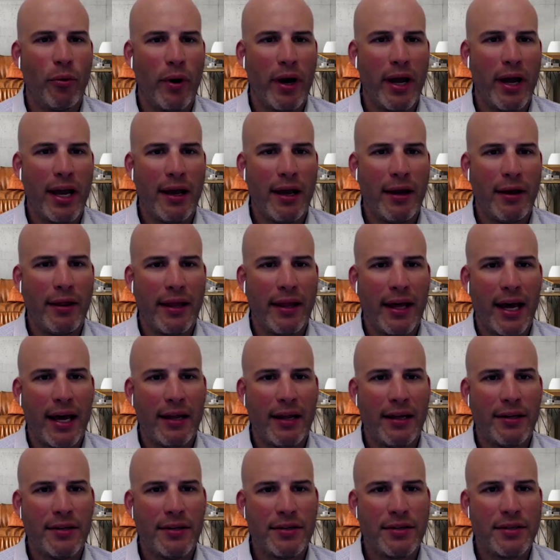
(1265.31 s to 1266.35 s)
way that
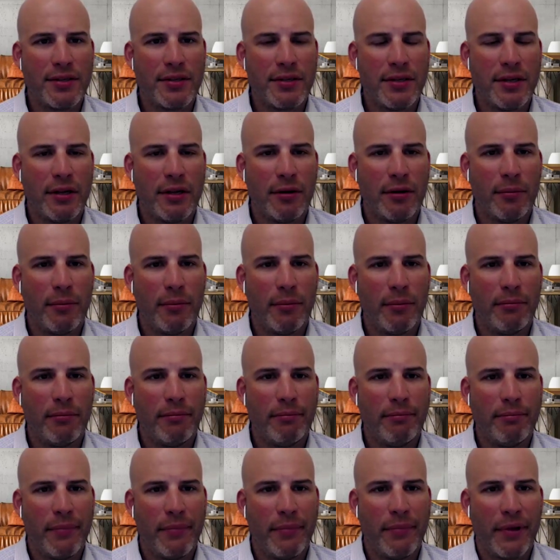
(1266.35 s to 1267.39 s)
is,
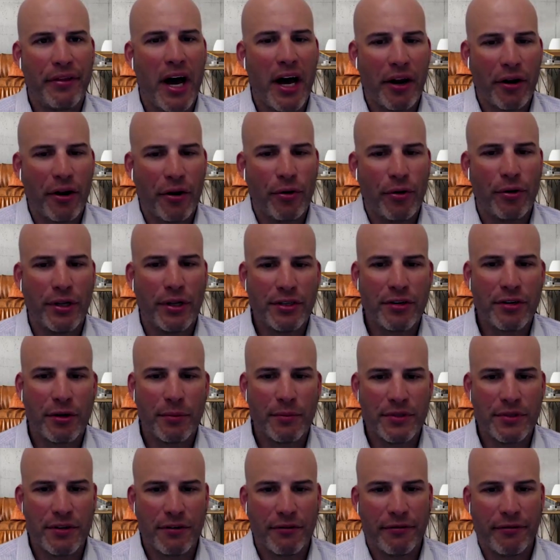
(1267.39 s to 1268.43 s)
methodical in
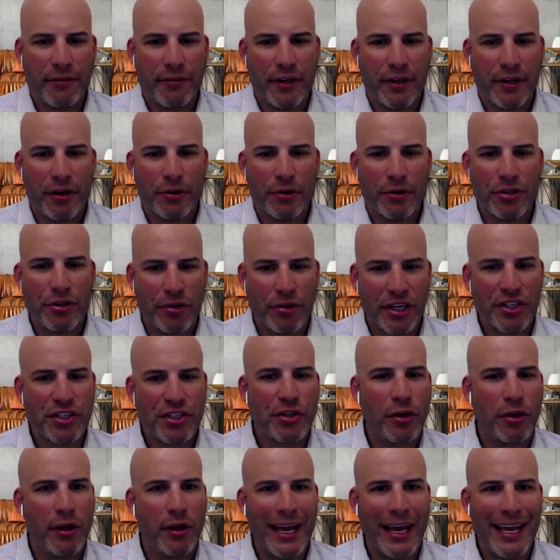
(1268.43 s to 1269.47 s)
terms of, a
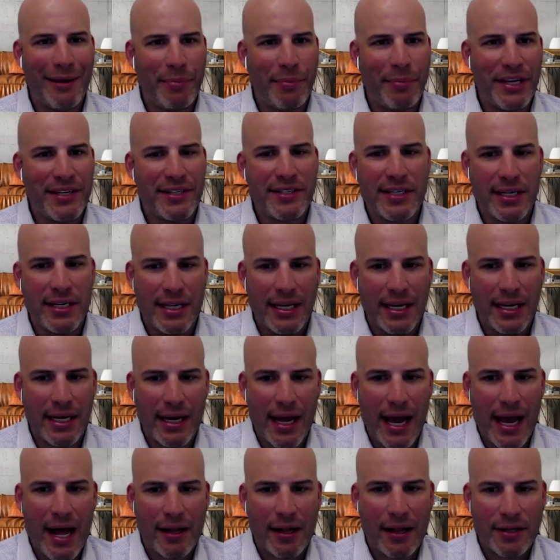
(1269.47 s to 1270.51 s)
traditional ABCD
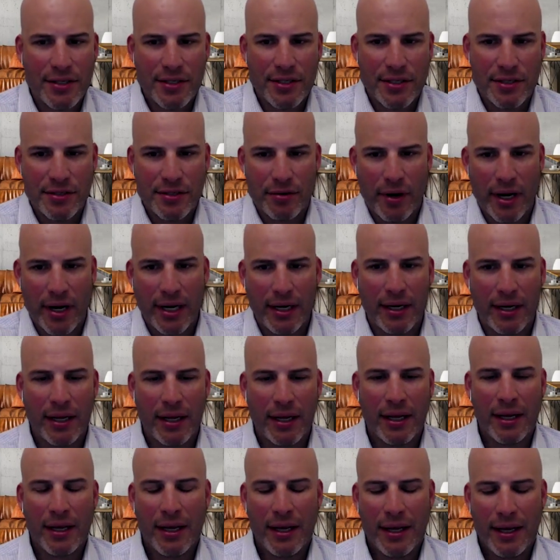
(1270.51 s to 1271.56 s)
analysis, right?
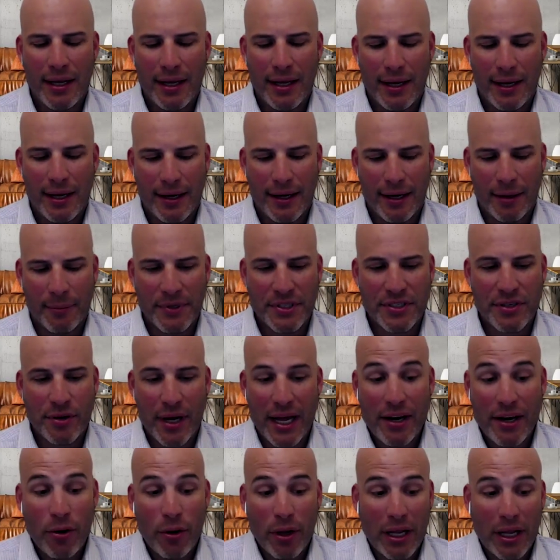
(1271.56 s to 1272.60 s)
And so
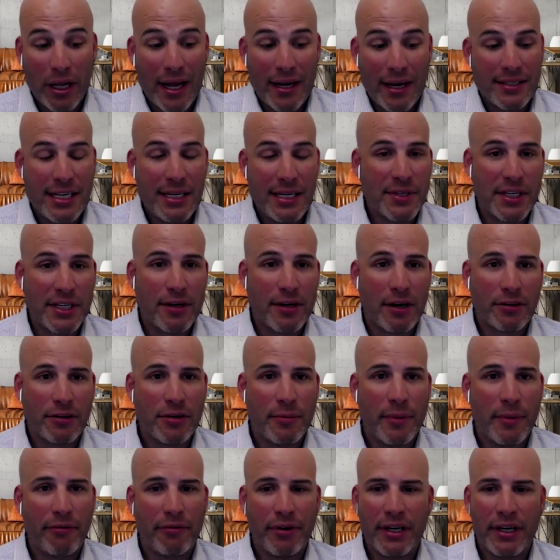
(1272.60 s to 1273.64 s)
I know a lot of teams, I talk to
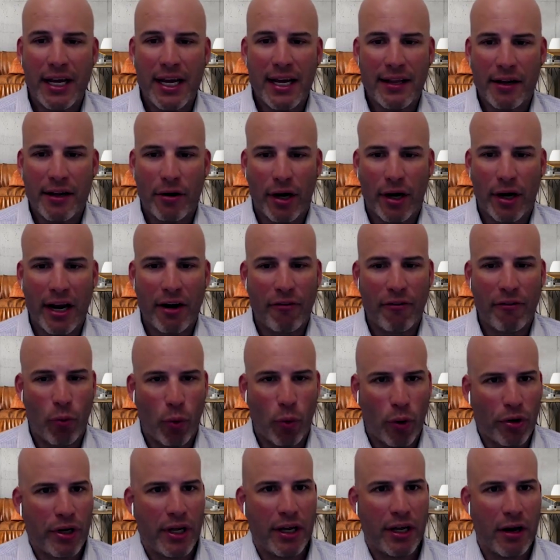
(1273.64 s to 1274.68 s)
them every day, that are kind of
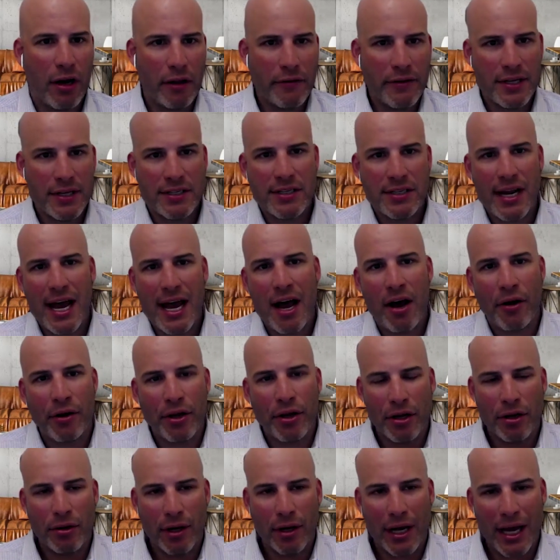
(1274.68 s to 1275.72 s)
working on this now,
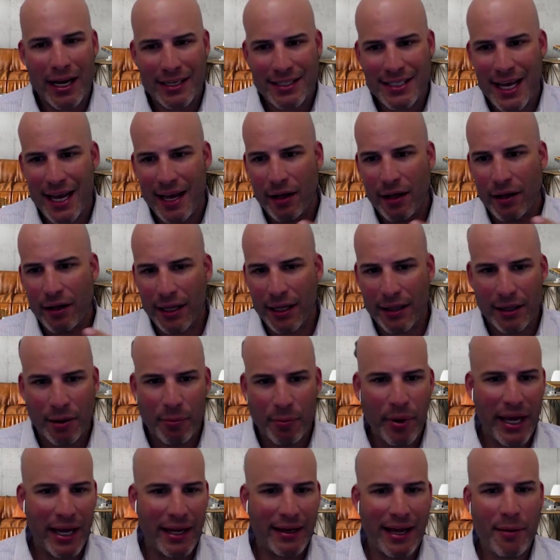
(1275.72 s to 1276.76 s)
kind of tailing the
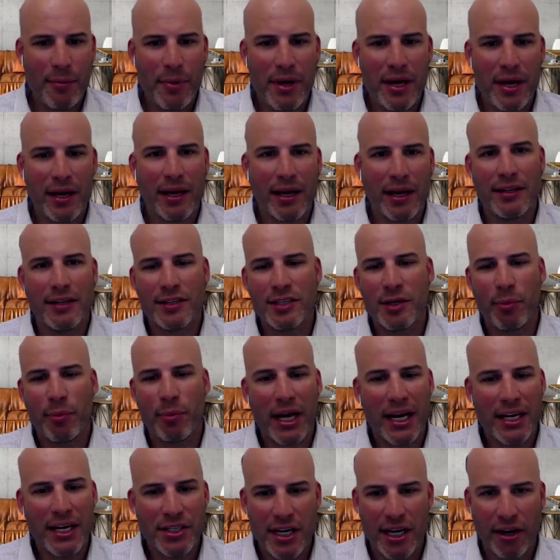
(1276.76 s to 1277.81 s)
pandemic and the
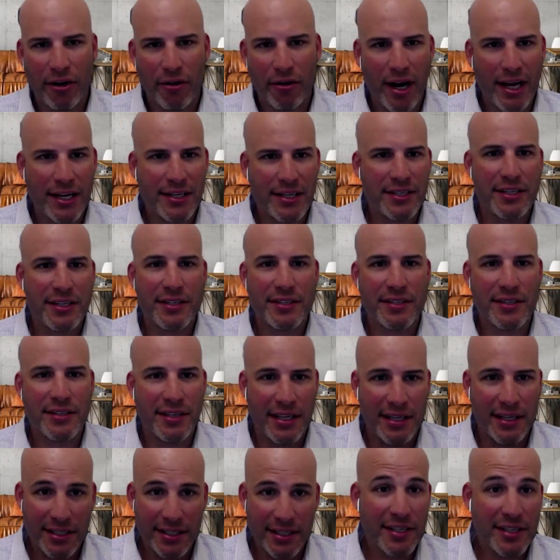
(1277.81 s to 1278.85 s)
supply chain crisis.
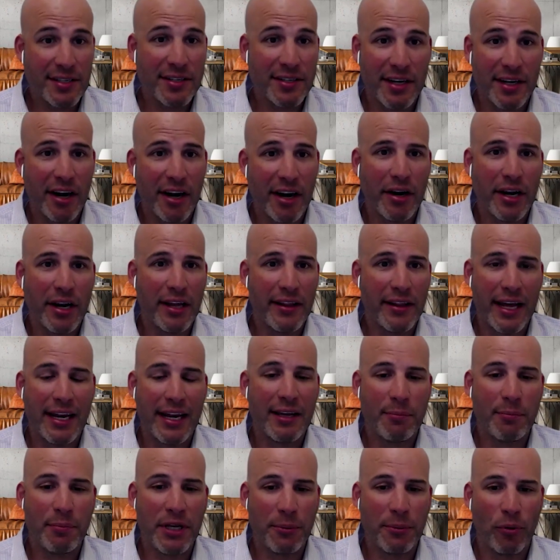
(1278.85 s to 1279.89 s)
This is an area that
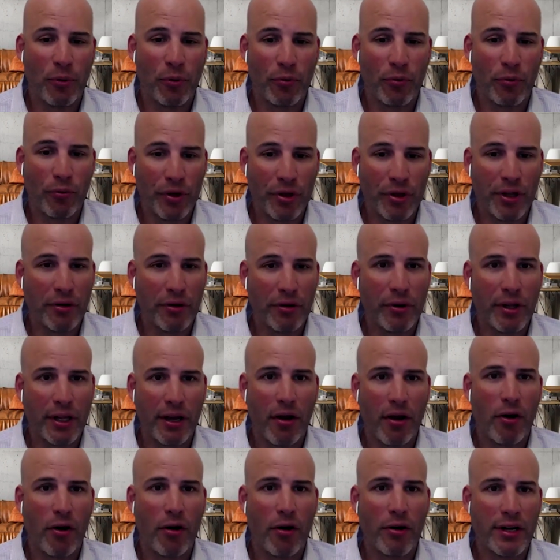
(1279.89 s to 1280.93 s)
hit people really, really
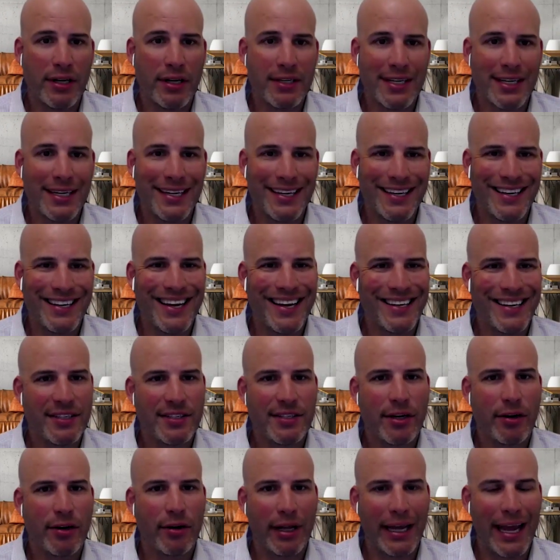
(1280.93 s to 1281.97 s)
hard, as they didn't
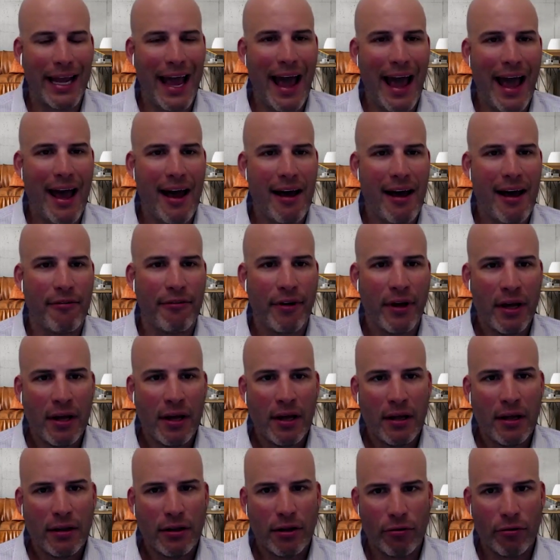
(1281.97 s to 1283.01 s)
necessarily have
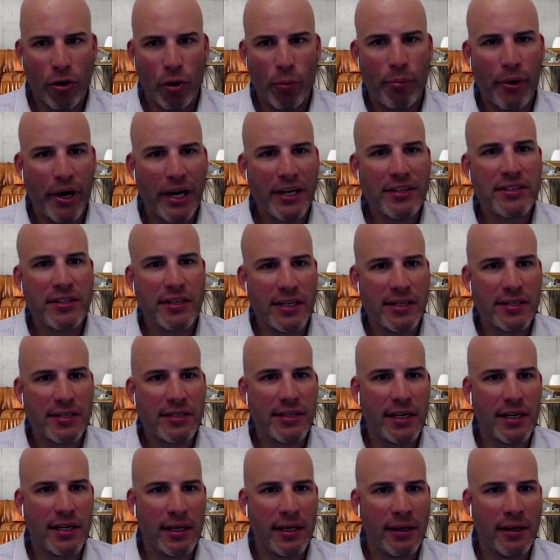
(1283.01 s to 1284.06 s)
the
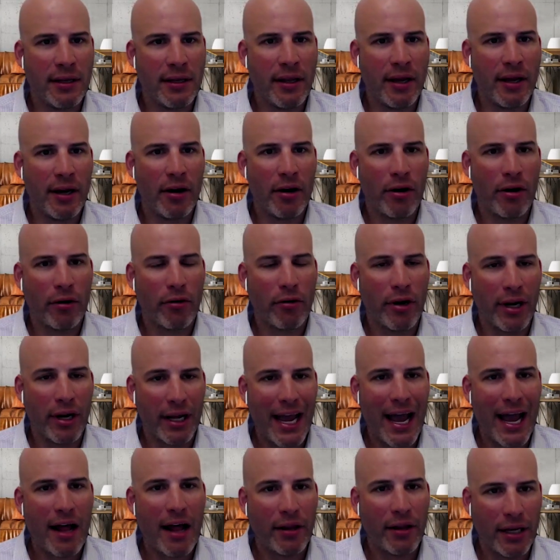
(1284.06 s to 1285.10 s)
robustness in their
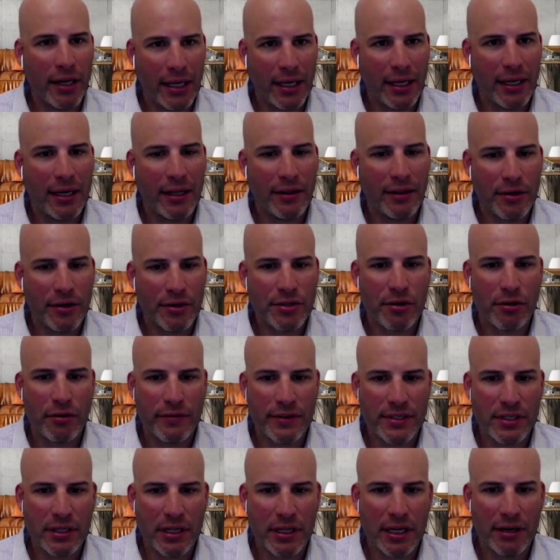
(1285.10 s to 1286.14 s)
criticality and in their
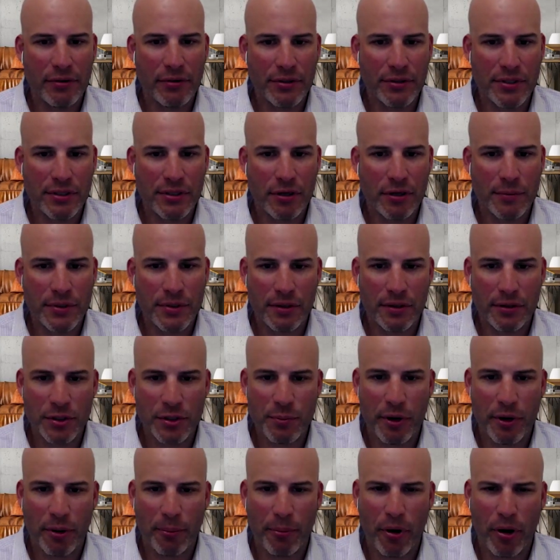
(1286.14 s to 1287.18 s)
service levels in terms of their
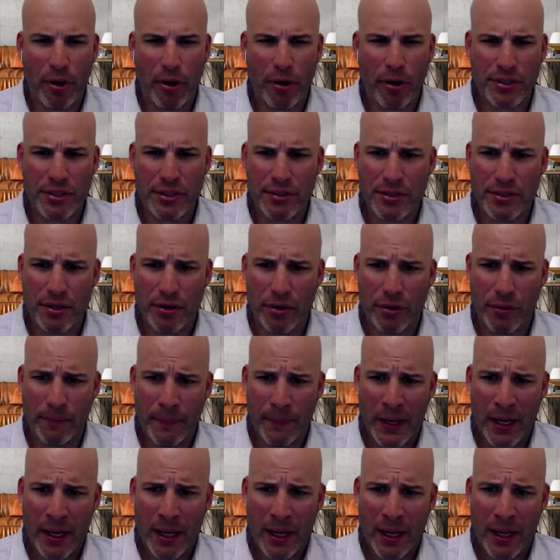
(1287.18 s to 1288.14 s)
spare parts. And so